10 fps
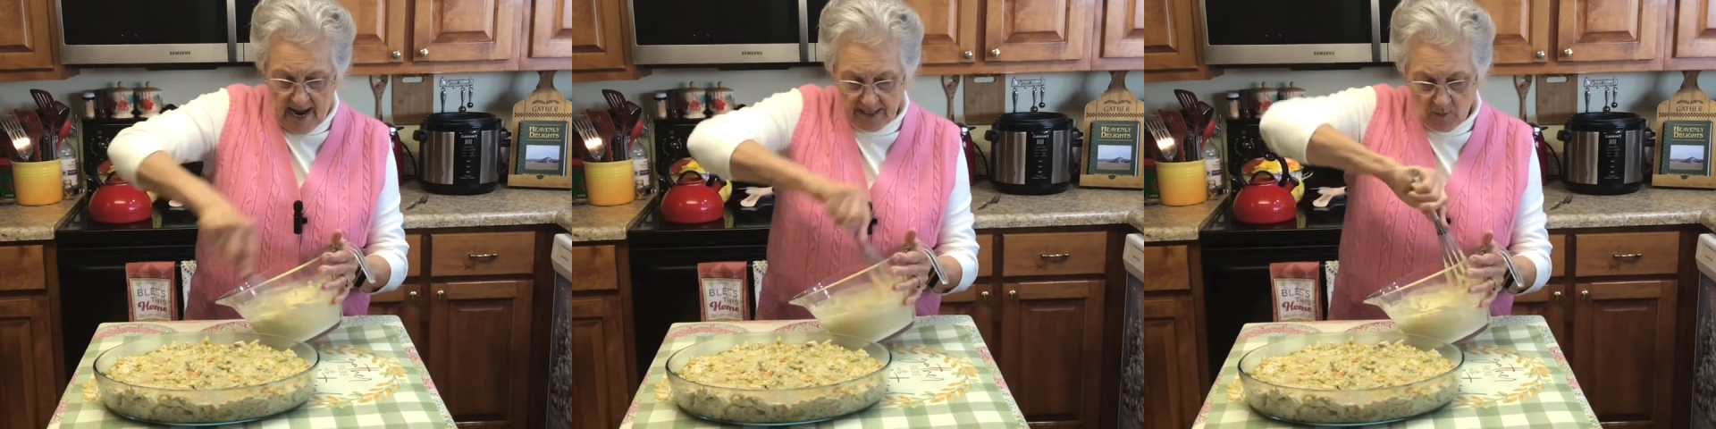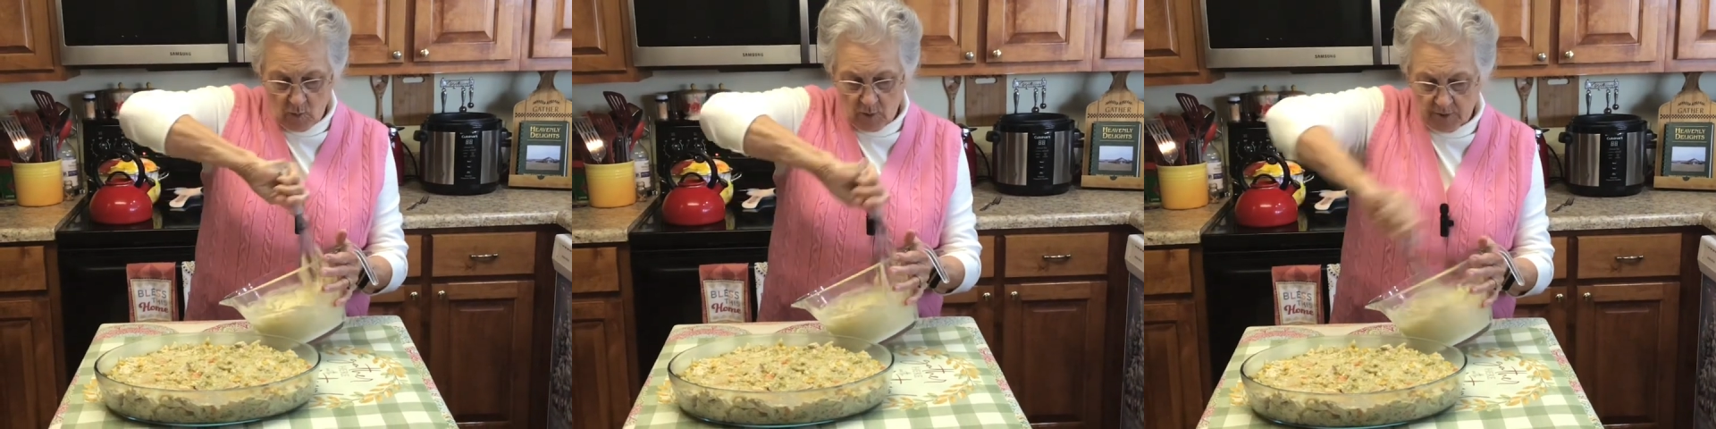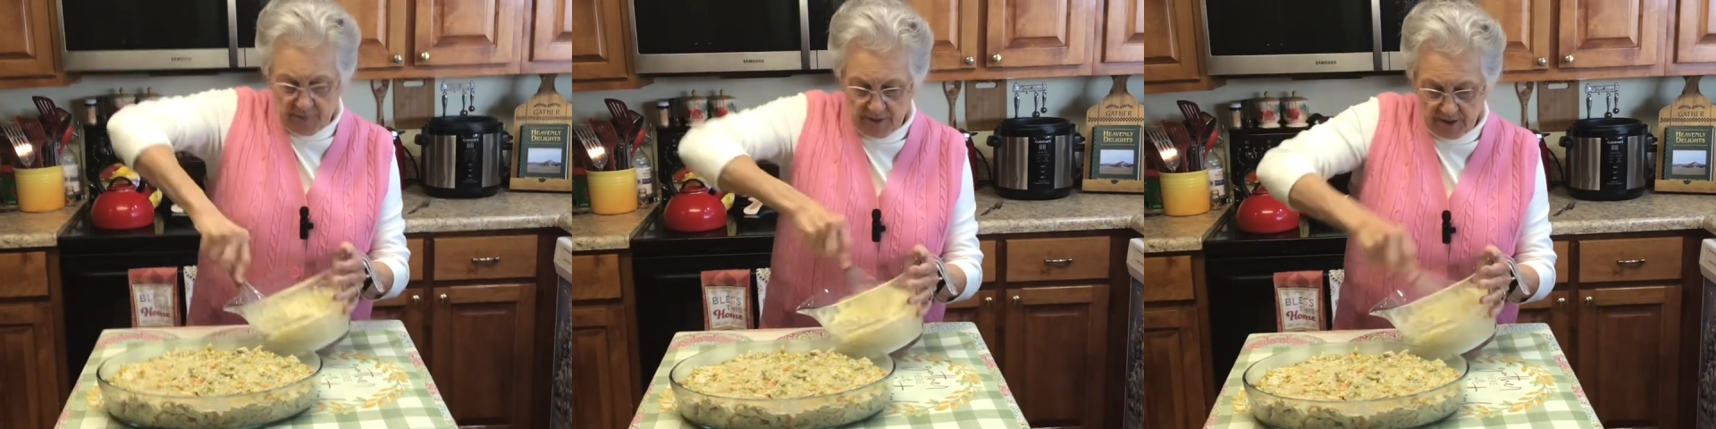I don't want
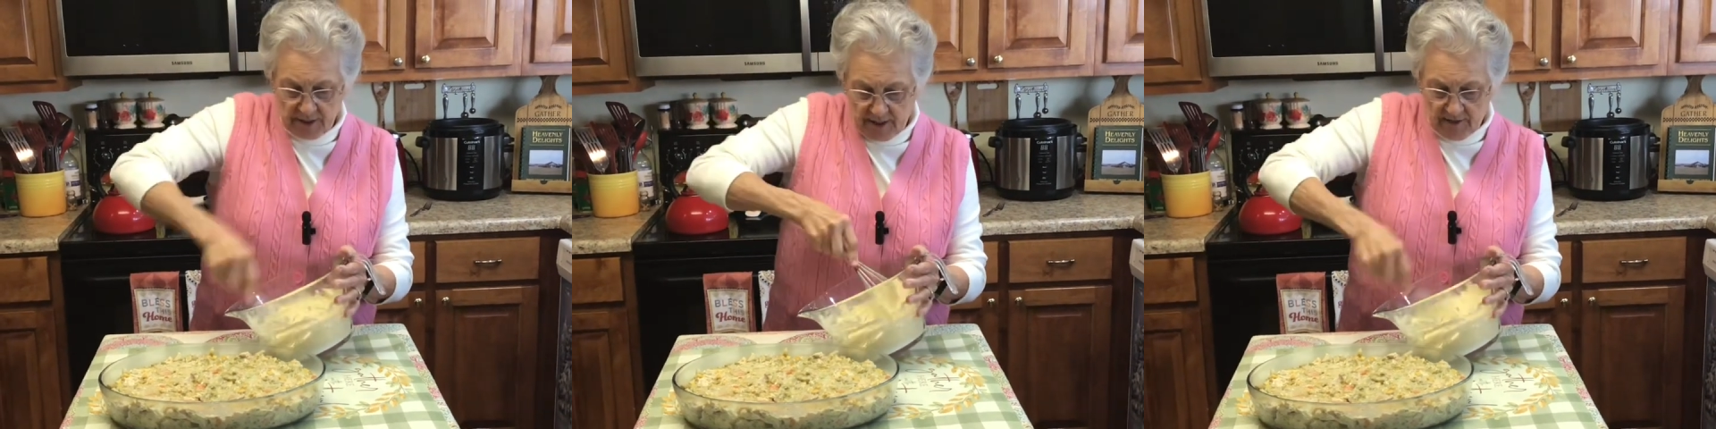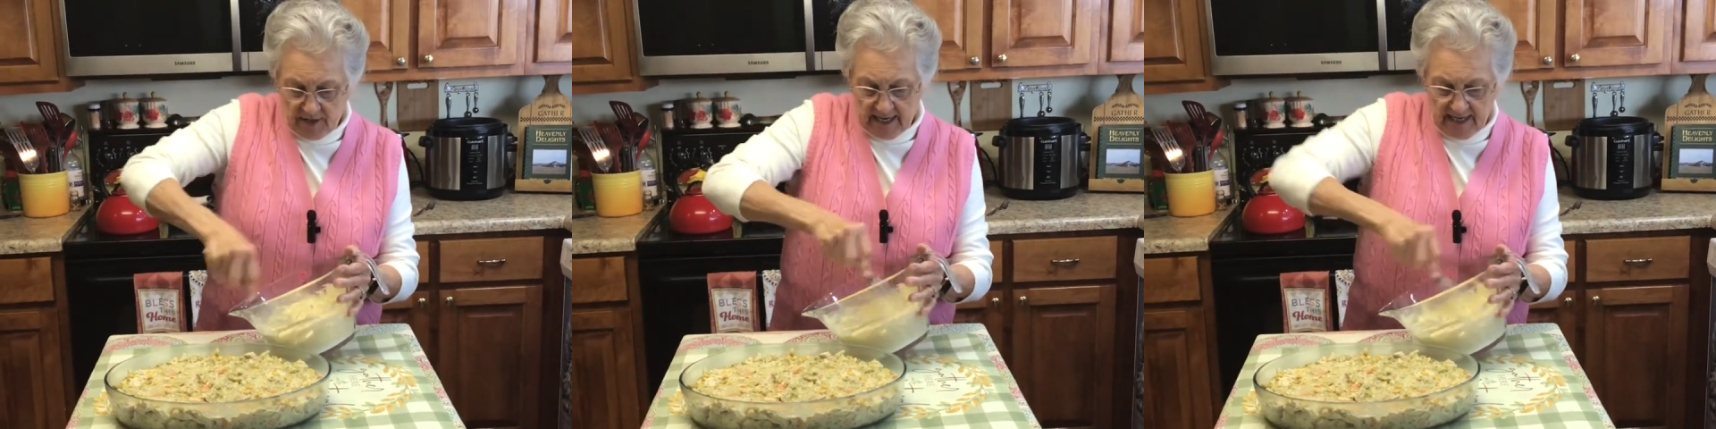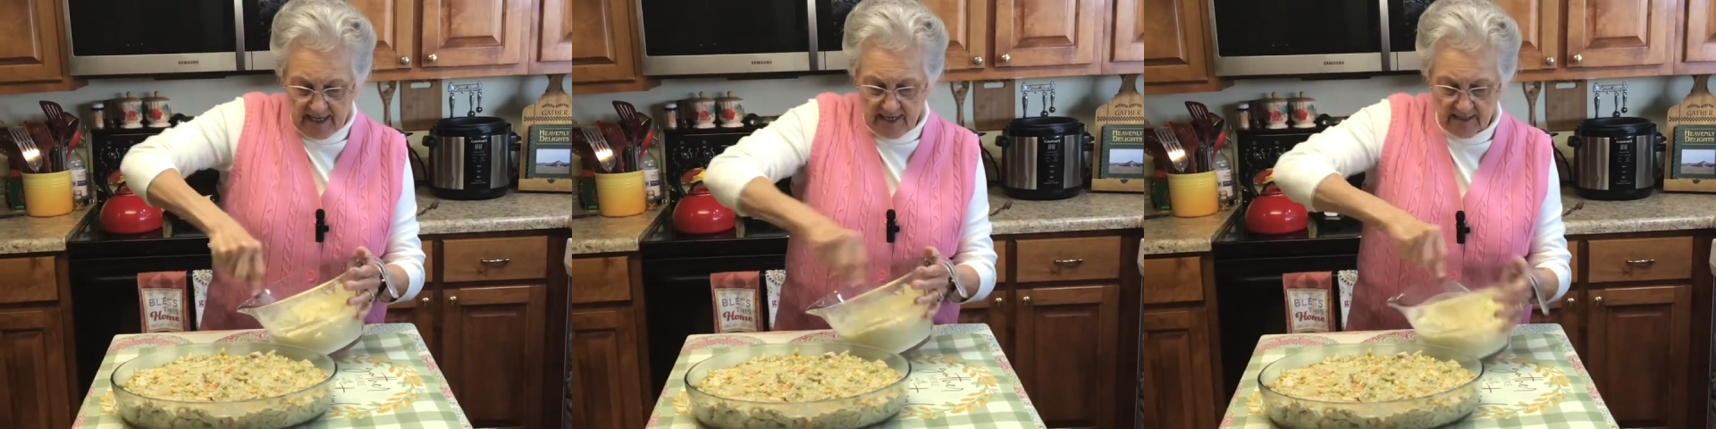to put another
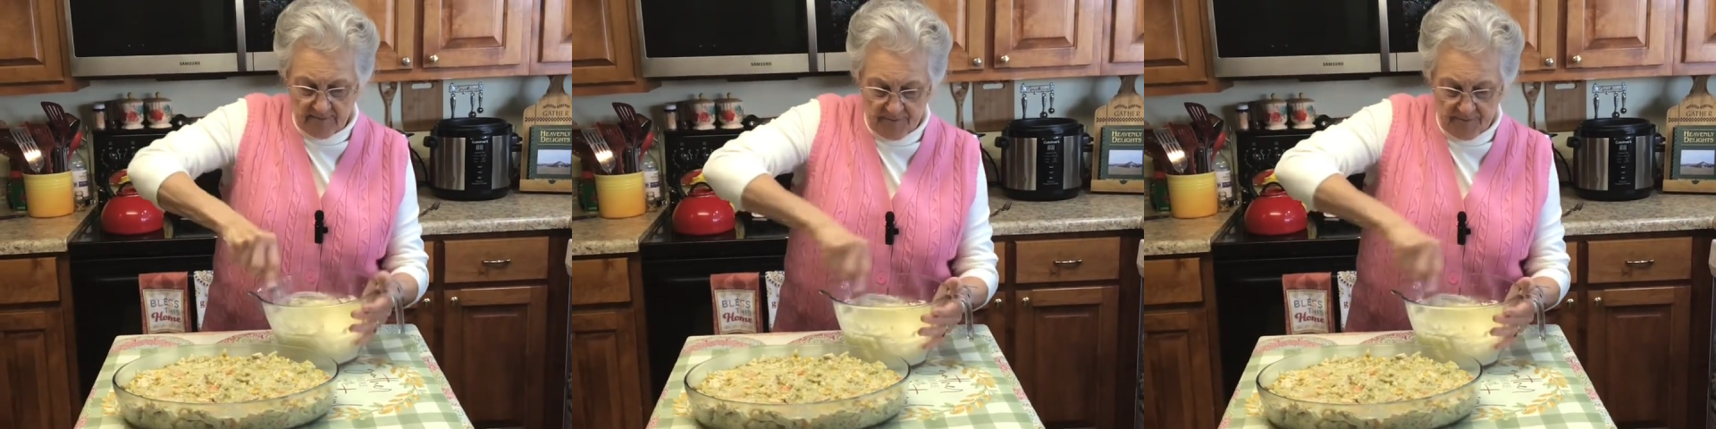egg.